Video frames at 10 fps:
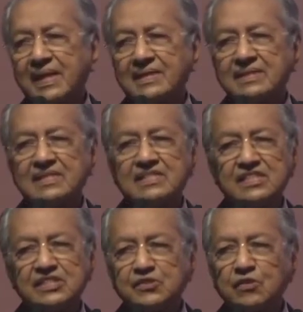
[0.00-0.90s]
This
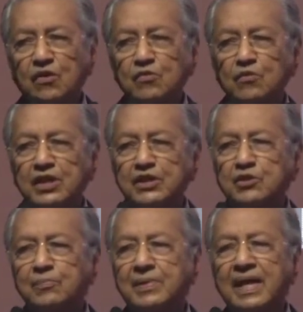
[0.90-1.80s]
is not only to
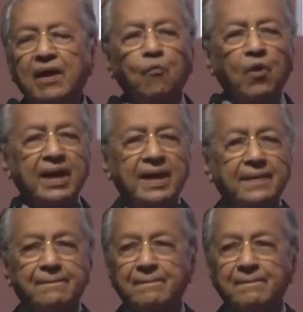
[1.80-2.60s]
be aware